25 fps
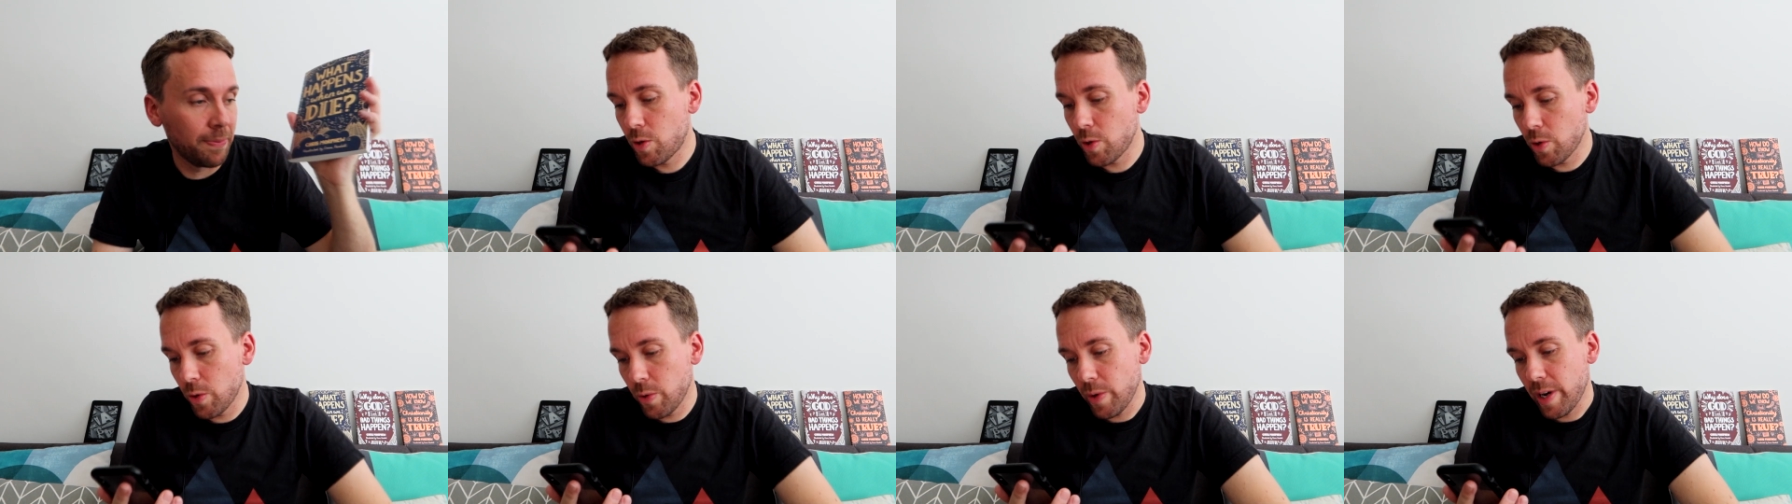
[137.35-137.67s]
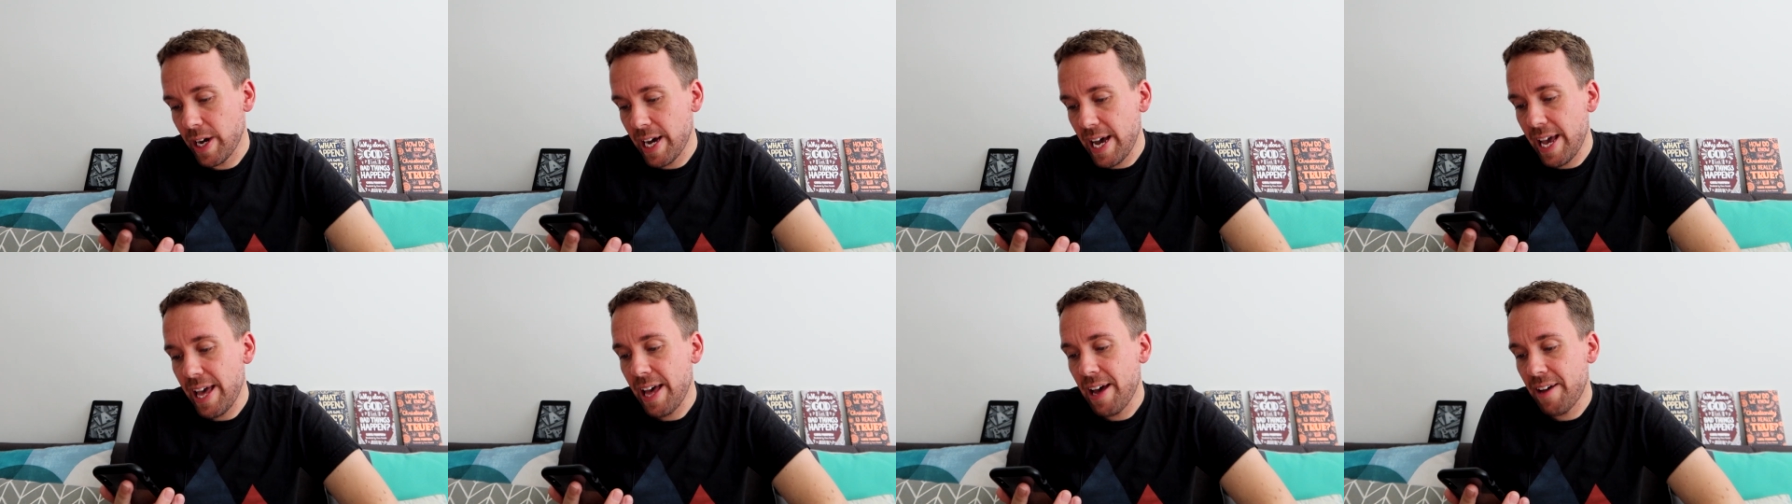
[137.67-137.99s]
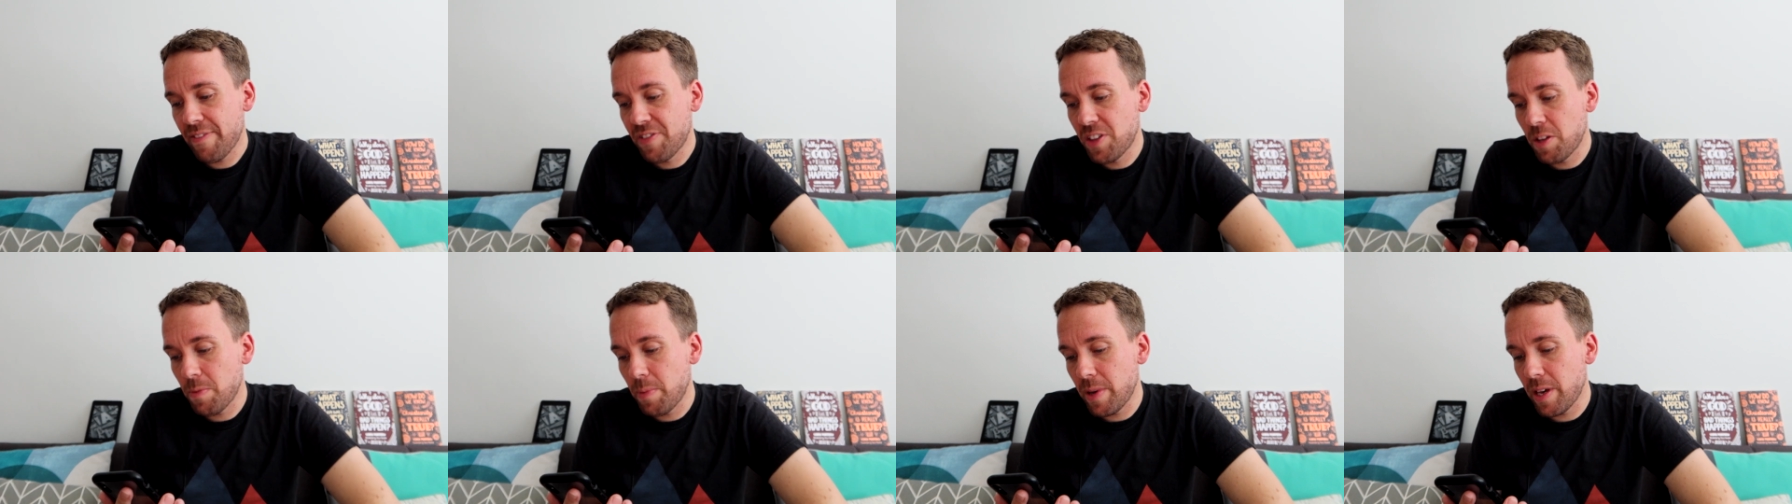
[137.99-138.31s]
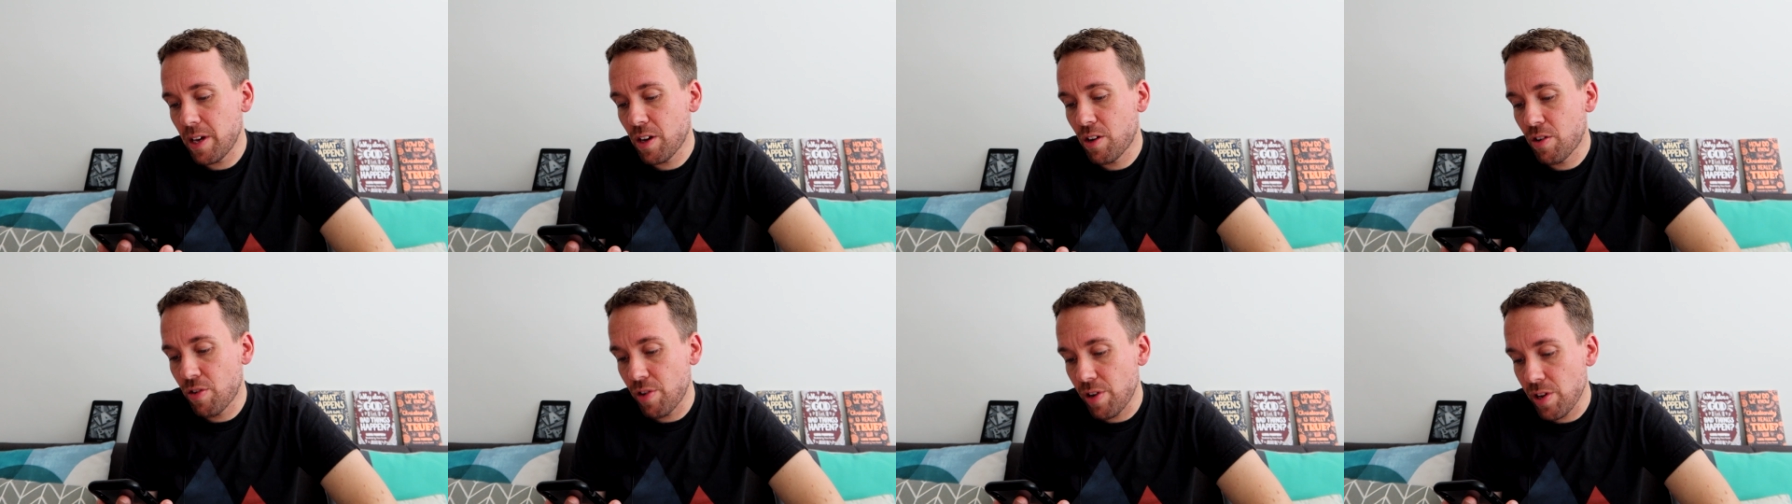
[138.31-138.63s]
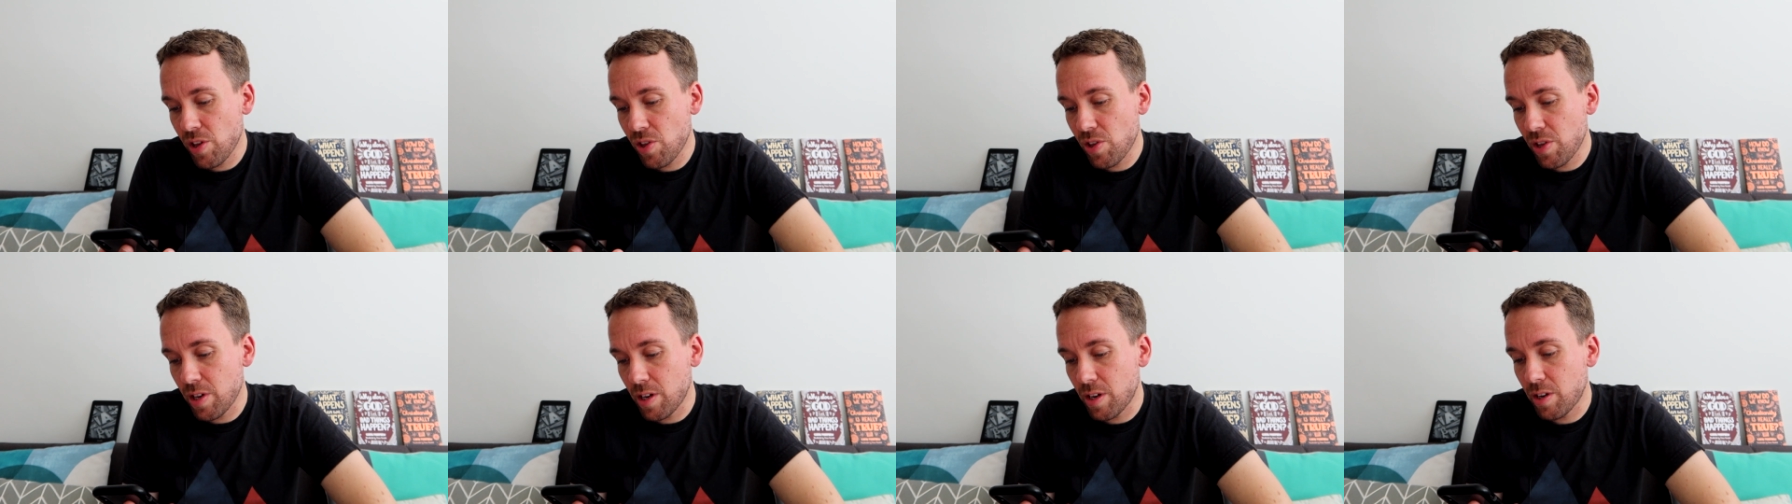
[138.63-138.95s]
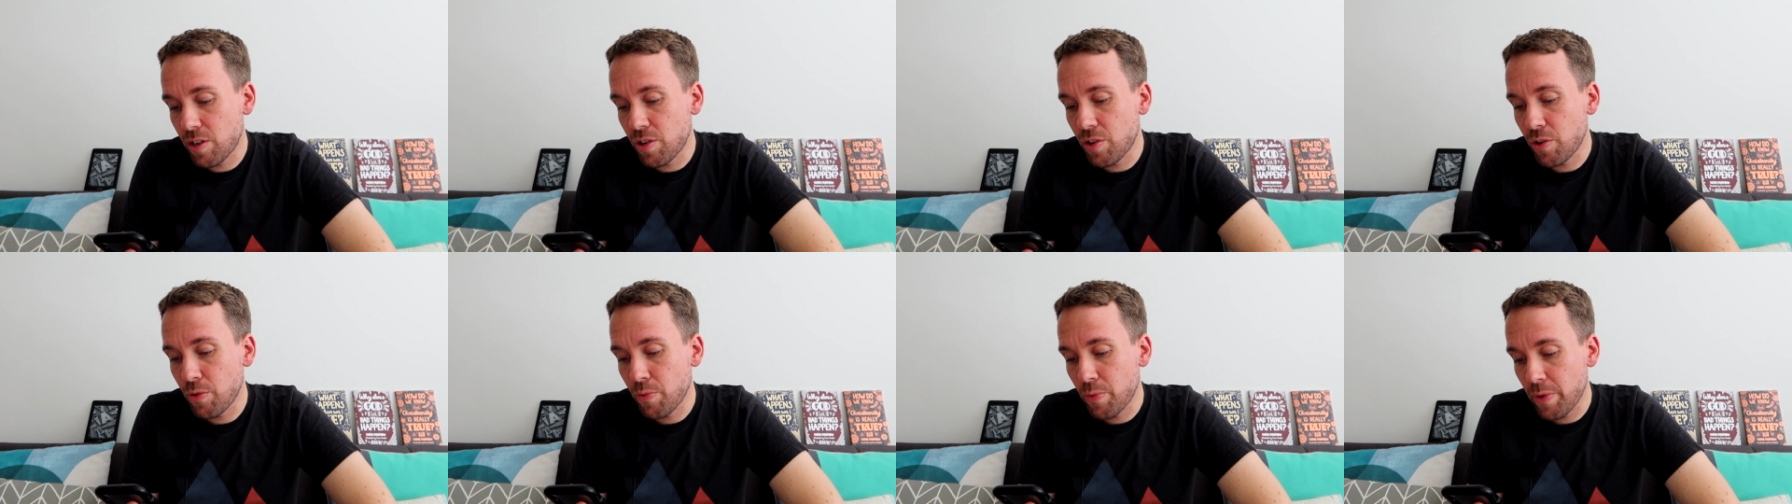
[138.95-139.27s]
Do I have to be a Christian
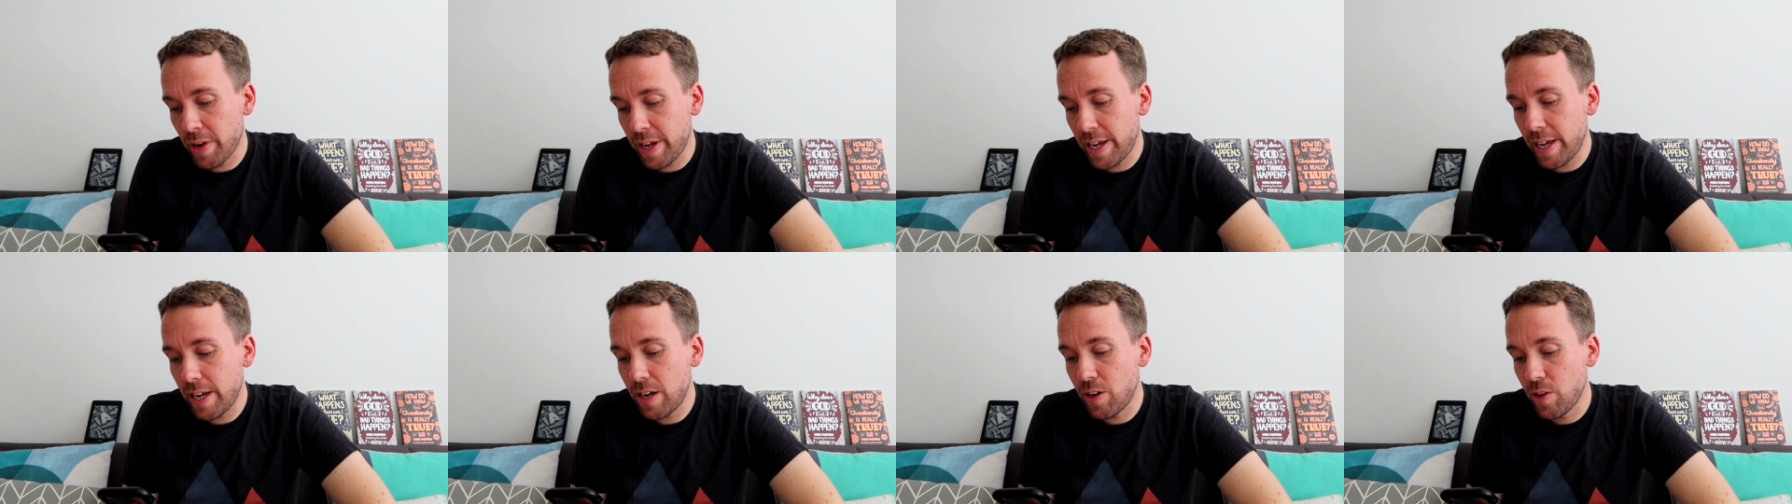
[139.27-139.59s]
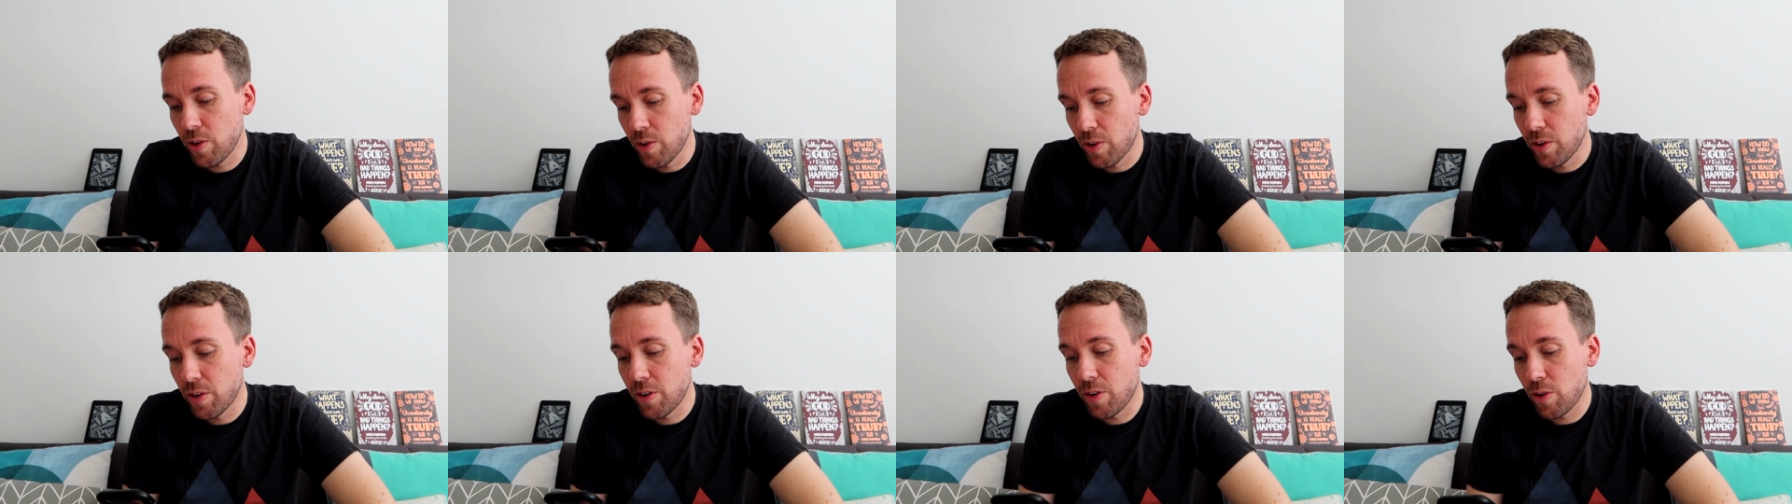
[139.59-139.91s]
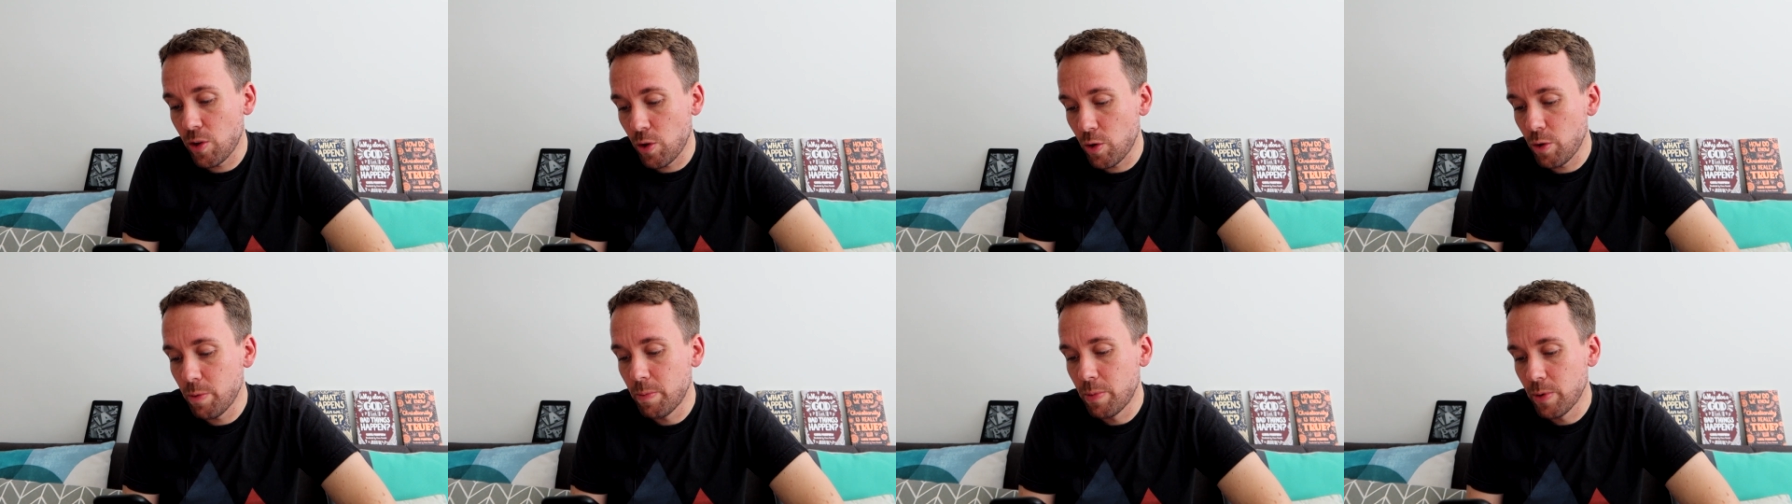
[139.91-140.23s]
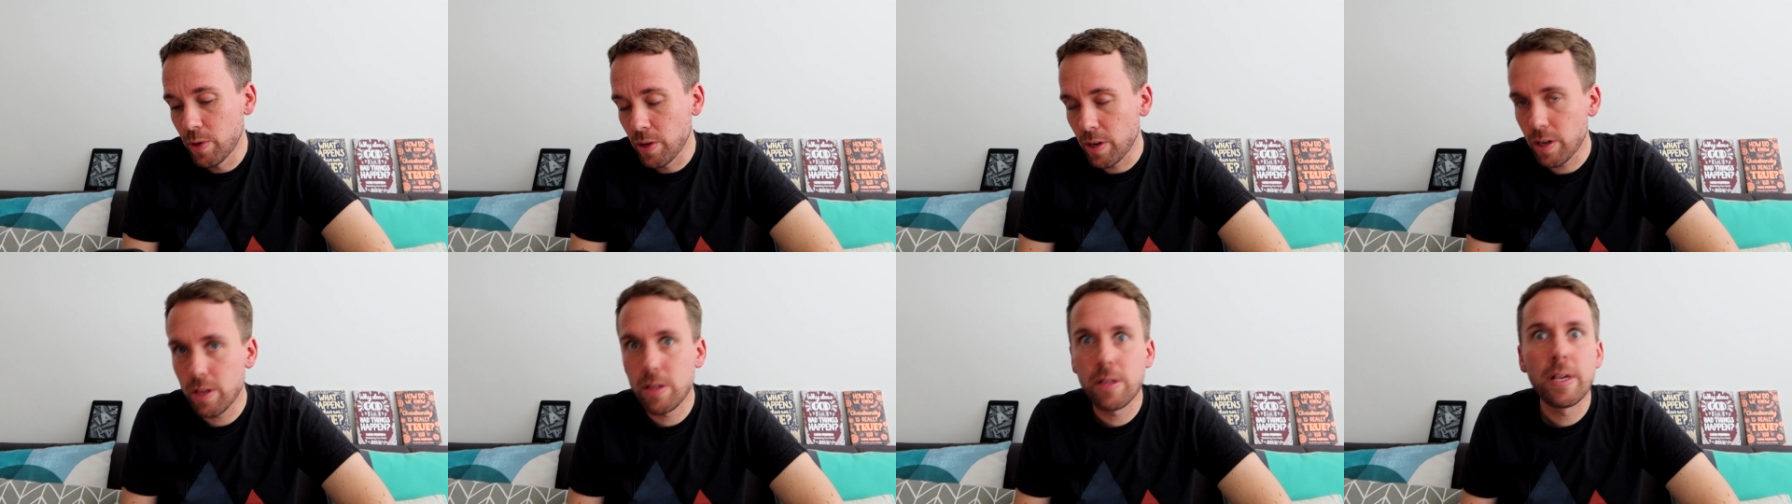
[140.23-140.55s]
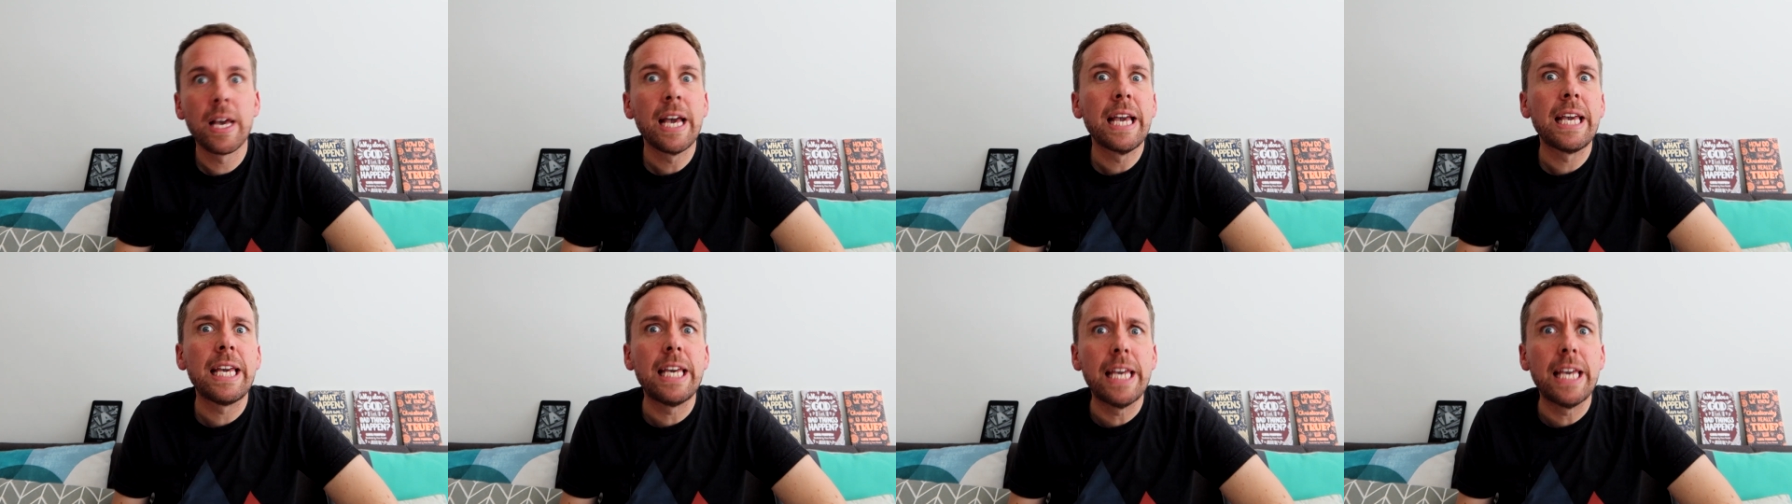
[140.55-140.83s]
to read your new books?